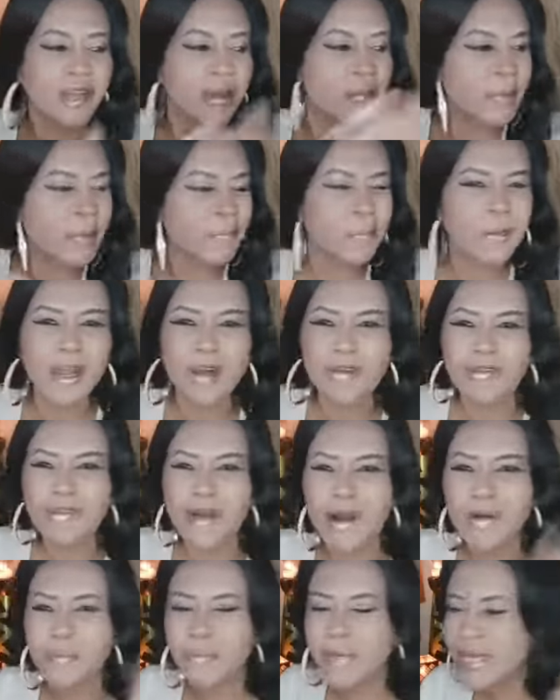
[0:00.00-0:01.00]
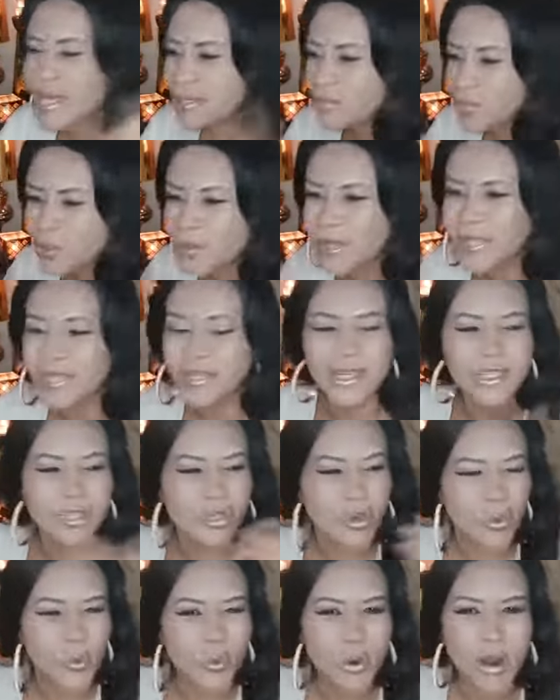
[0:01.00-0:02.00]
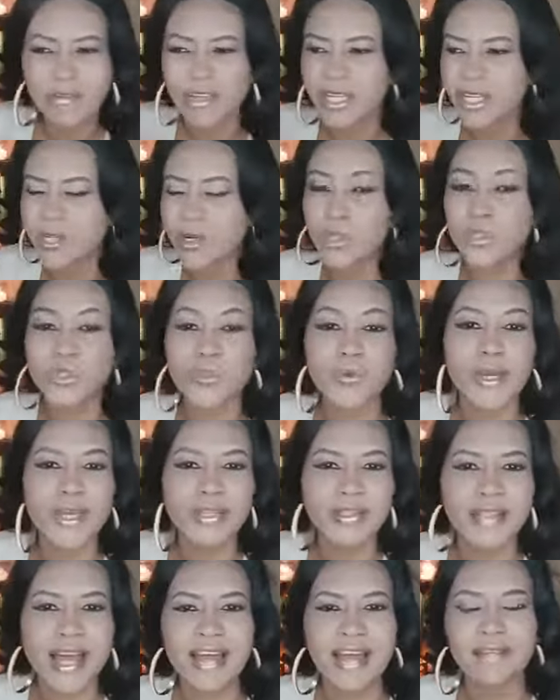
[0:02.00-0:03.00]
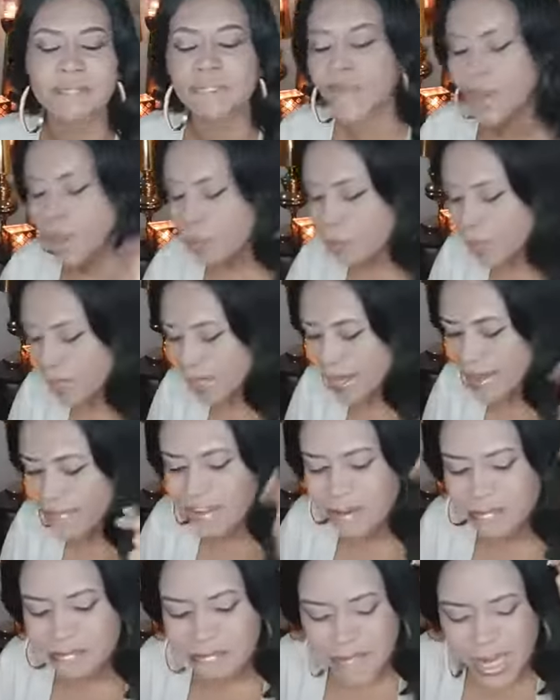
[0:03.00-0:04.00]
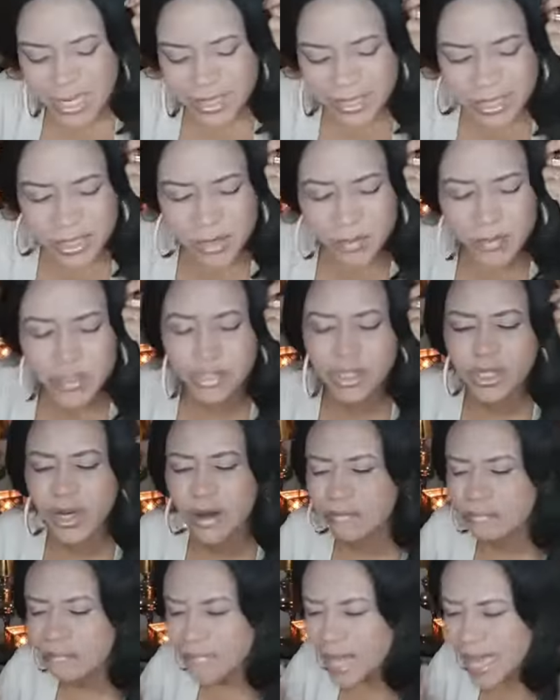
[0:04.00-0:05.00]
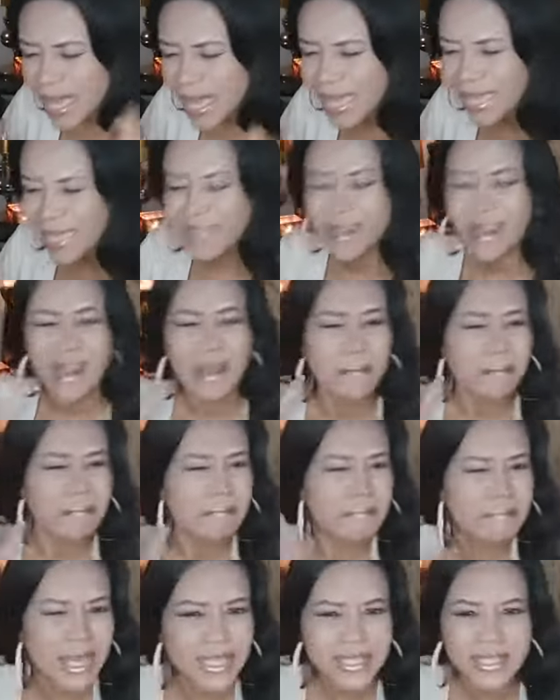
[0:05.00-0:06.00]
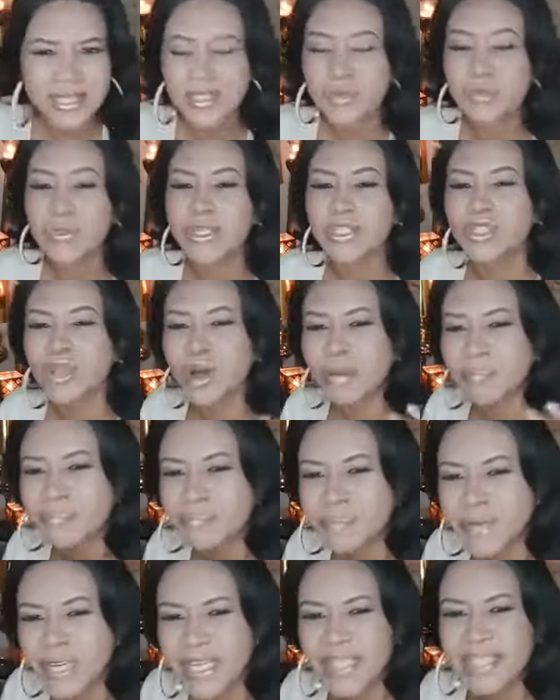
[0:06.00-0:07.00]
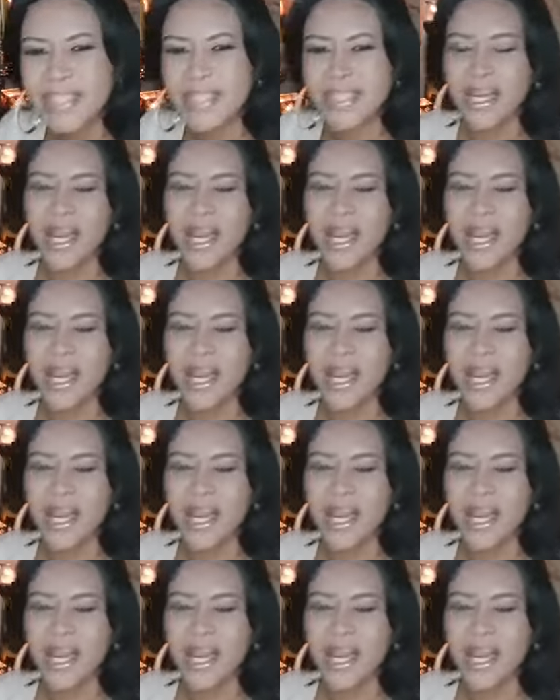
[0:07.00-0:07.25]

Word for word: People around me are doing this or quarreling or doing that. Whatever messes with your mind, messes with your peace.